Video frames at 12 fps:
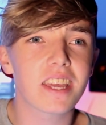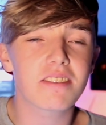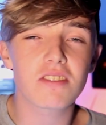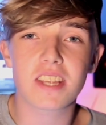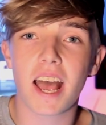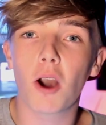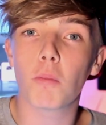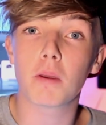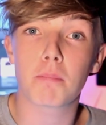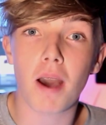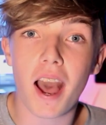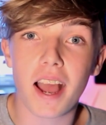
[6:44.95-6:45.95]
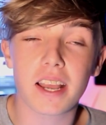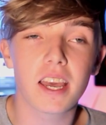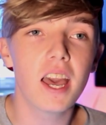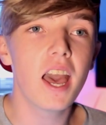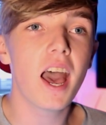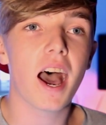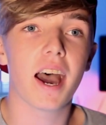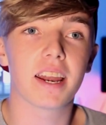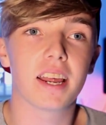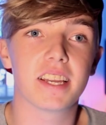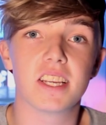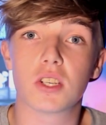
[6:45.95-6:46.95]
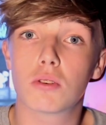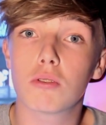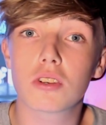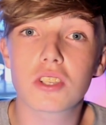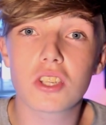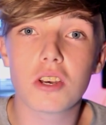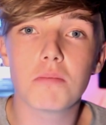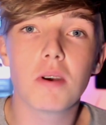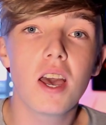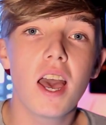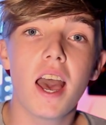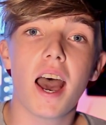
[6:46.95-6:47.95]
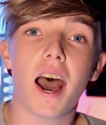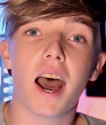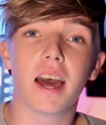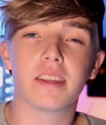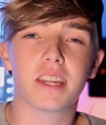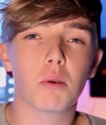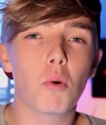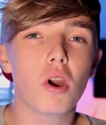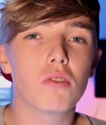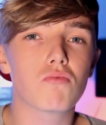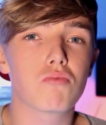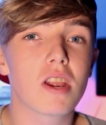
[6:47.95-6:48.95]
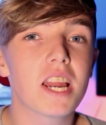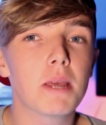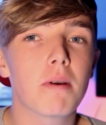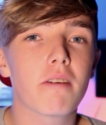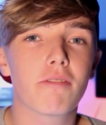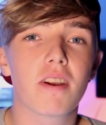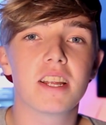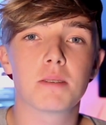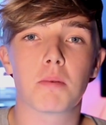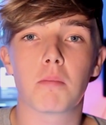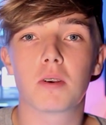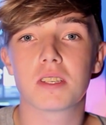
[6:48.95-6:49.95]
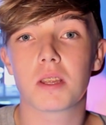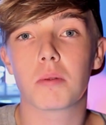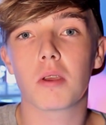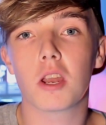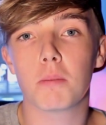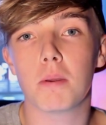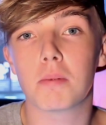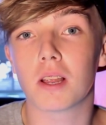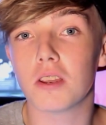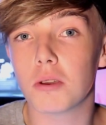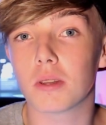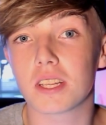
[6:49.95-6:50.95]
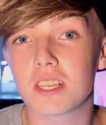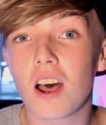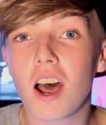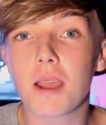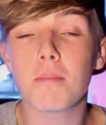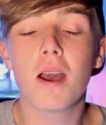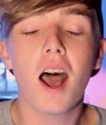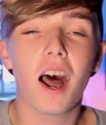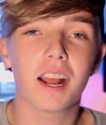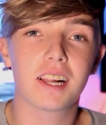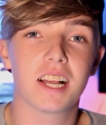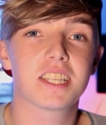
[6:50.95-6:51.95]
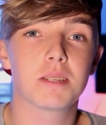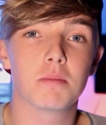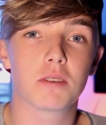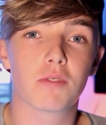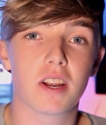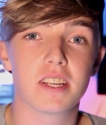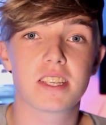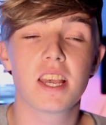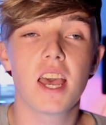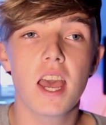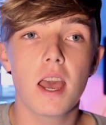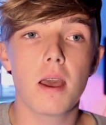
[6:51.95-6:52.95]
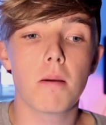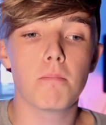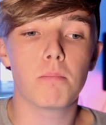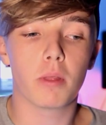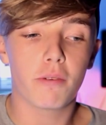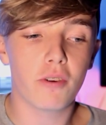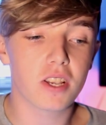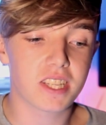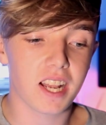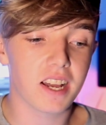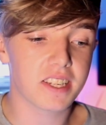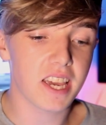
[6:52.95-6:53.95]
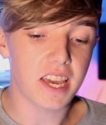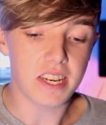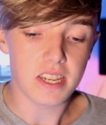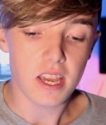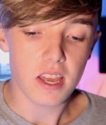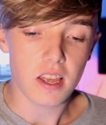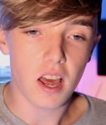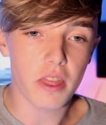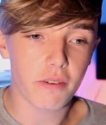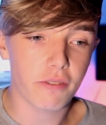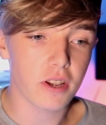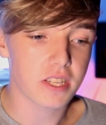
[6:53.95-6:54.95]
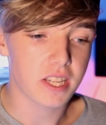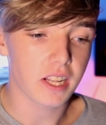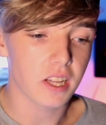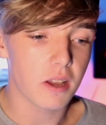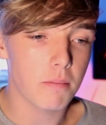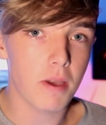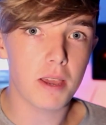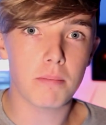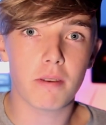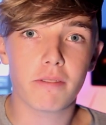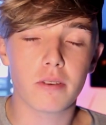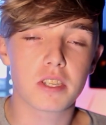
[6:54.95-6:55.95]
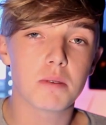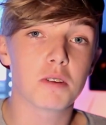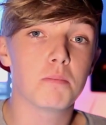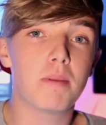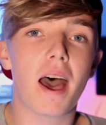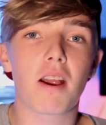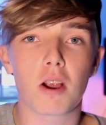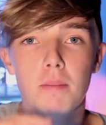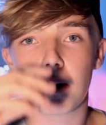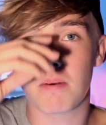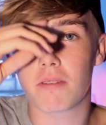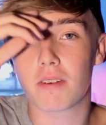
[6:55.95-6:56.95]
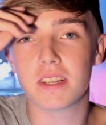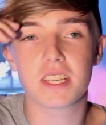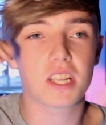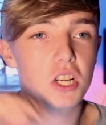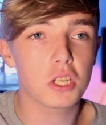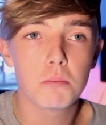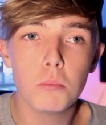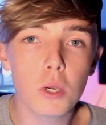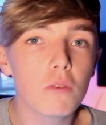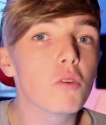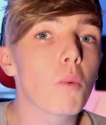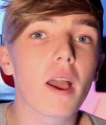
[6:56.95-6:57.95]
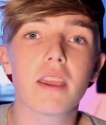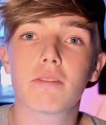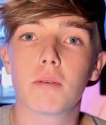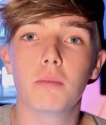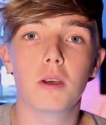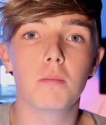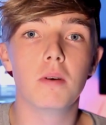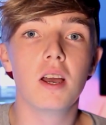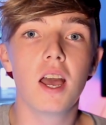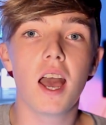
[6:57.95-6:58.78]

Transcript: just held me back, and I didn't trust them, and they weren't really my friends, but because they're the only people I knew at the time, I classed them as friends. But the first thing I did, and the first thing that made me feel so much better about my friends, is I just moved away from them